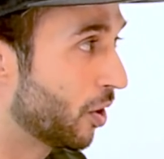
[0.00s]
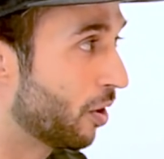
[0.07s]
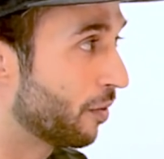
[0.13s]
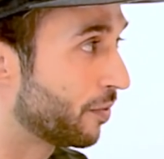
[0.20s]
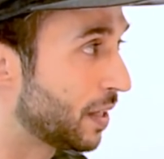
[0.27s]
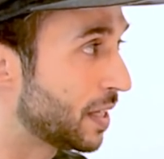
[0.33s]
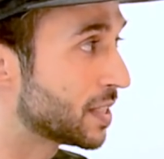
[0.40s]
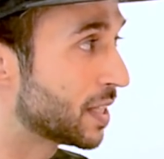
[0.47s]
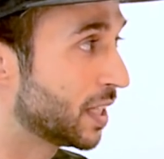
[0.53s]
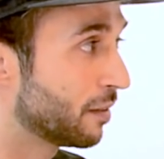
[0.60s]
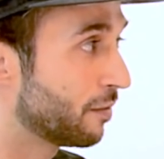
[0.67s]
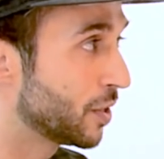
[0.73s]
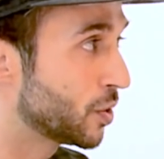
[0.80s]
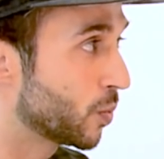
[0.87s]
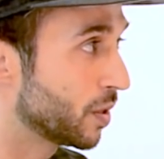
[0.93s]
of these
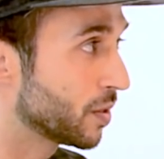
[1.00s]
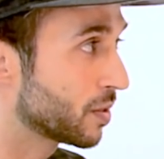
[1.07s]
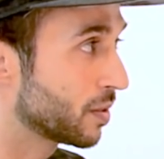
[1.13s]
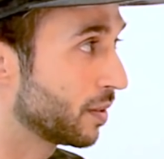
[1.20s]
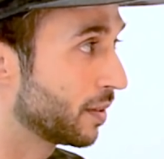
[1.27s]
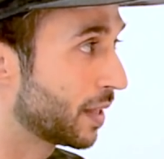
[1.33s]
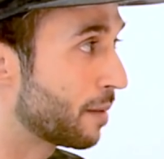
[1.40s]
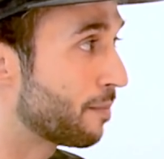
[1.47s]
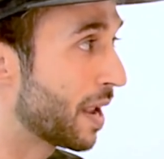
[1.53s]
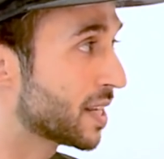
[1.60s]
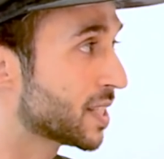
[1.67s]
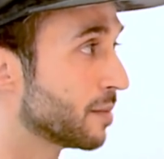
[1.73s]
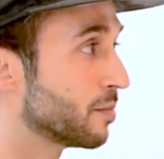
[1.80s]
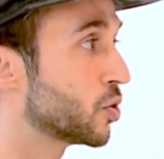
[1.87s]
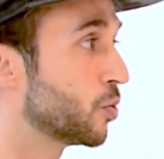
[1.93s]
individuals that
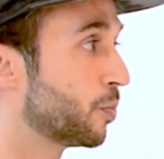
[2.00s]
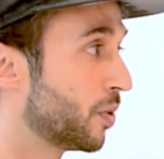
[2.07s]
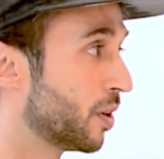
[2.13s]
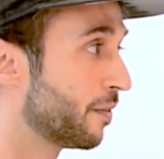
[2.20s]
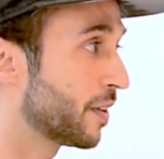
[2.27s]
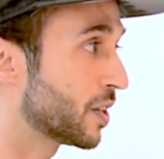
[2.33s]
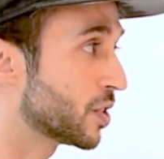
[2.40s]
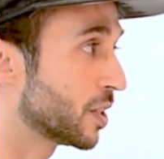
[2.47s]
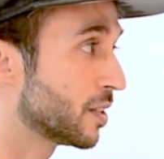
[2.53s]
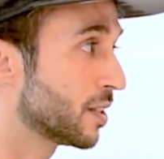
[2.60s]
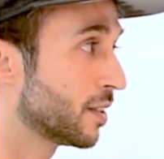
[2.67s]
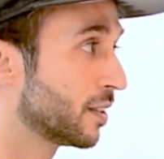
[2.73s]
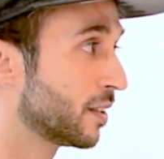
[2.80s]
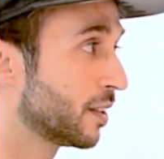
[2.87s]
makes them super efficient?